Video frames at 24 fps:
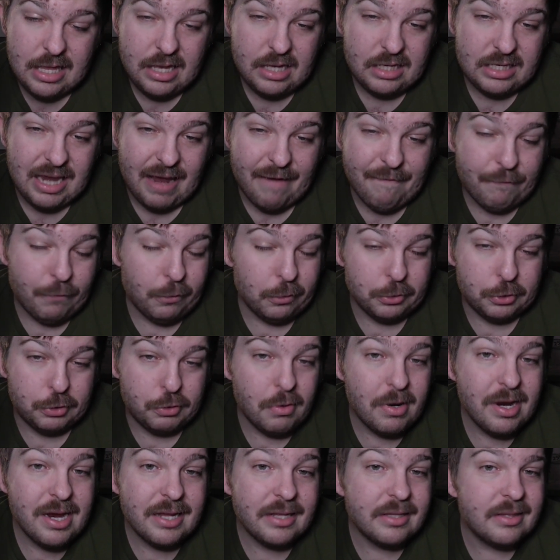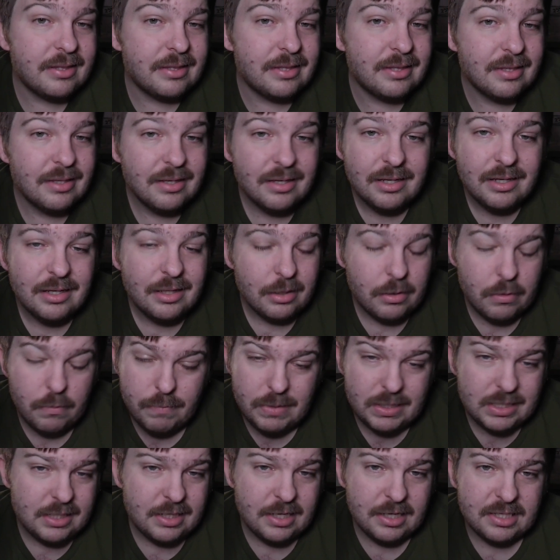is at full strength.
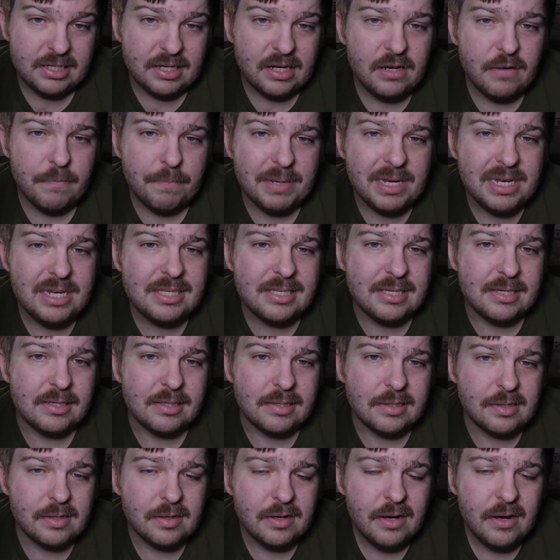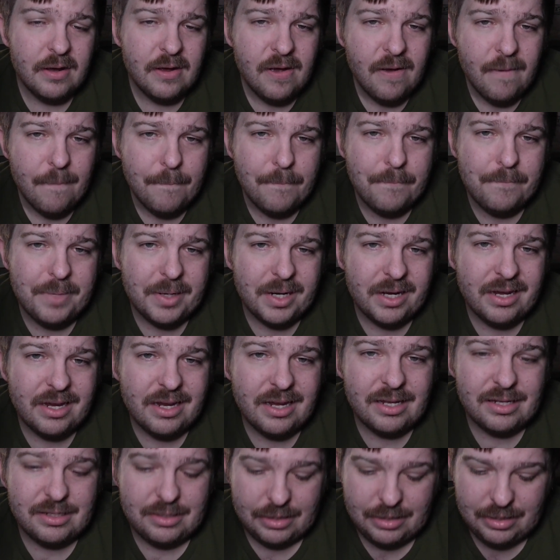They're missing a ton of pieces,
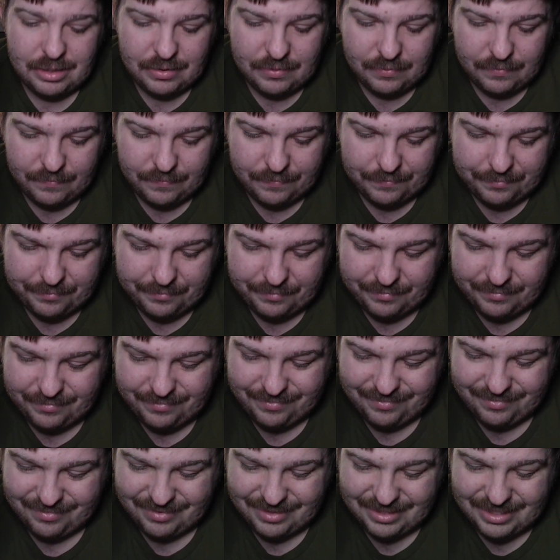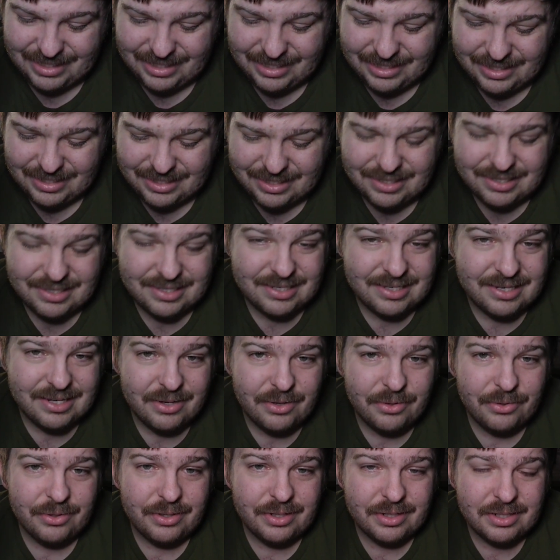but this is
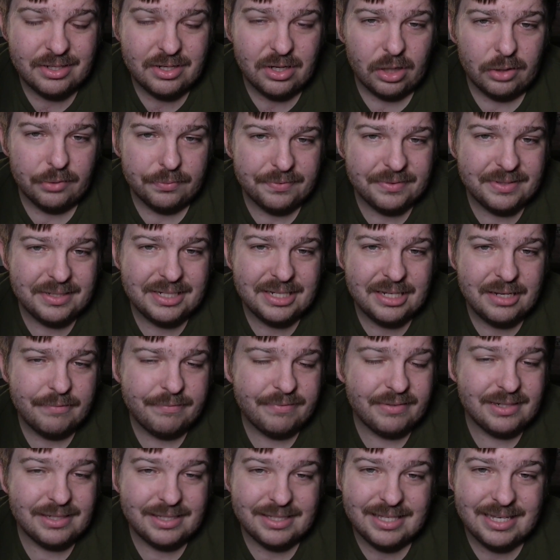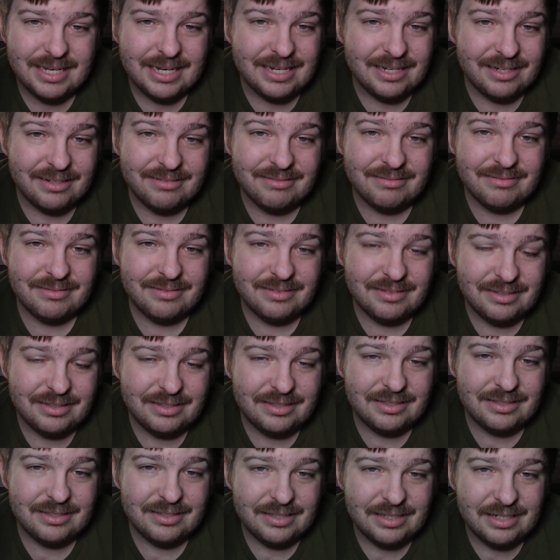still a Dolphin defense that
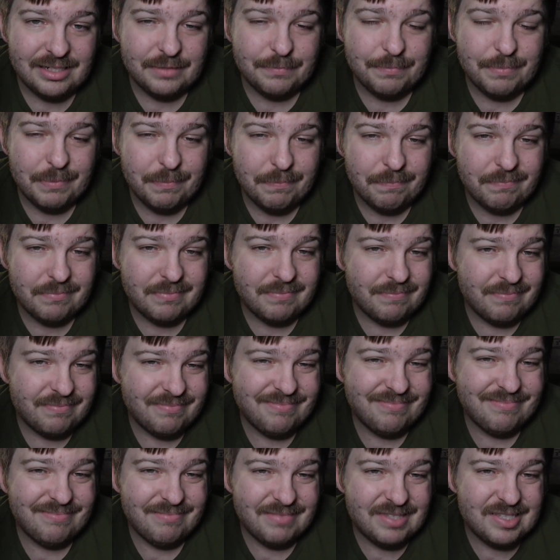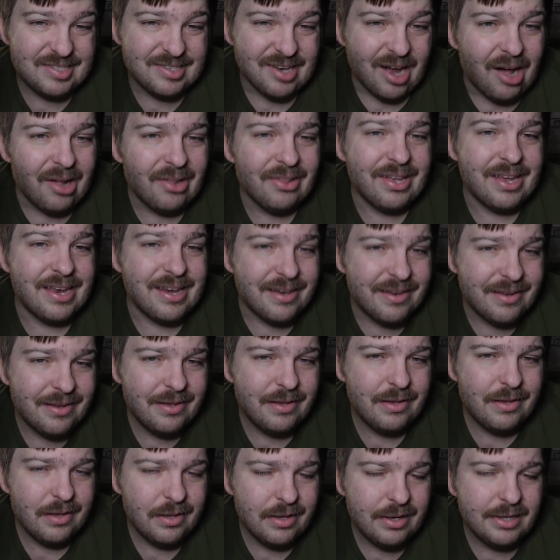has been solid
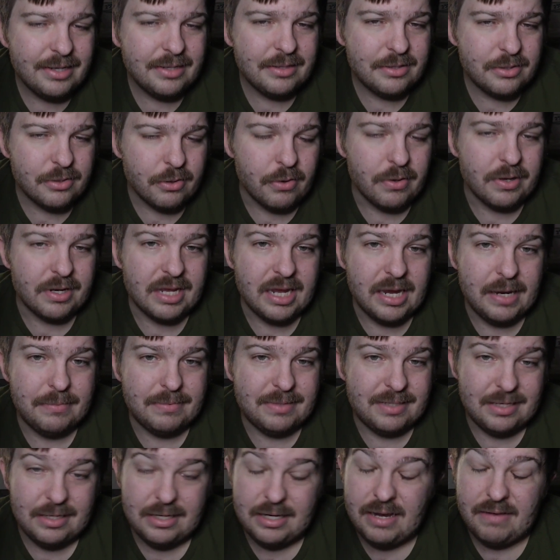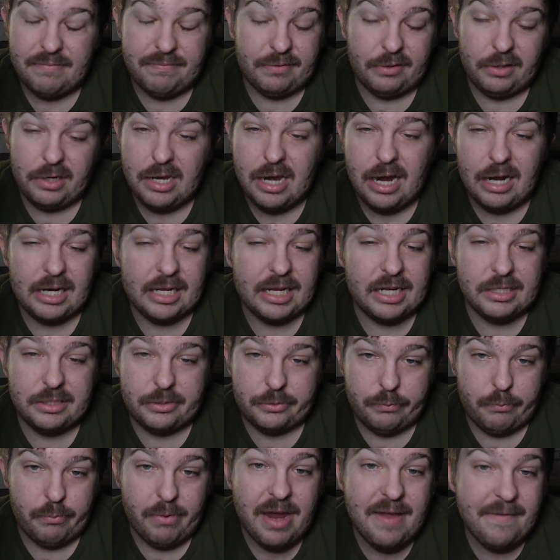in certain games. Definitely not
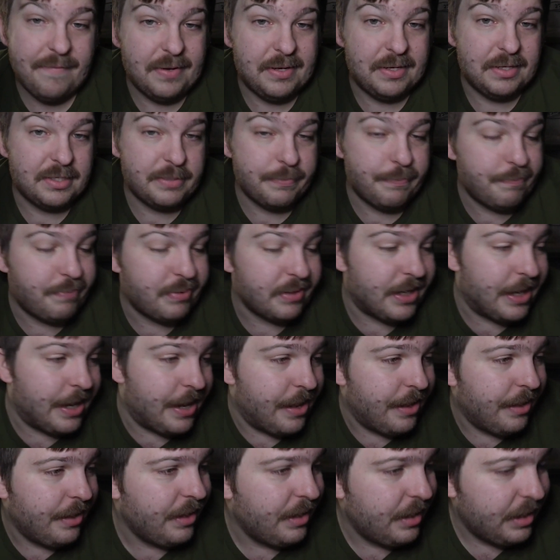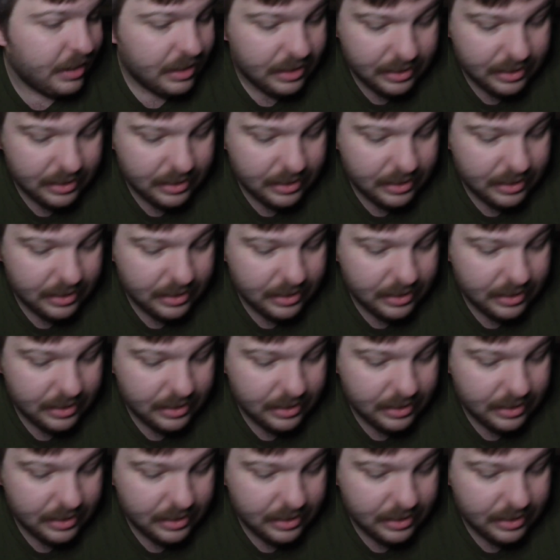against the Ravens, but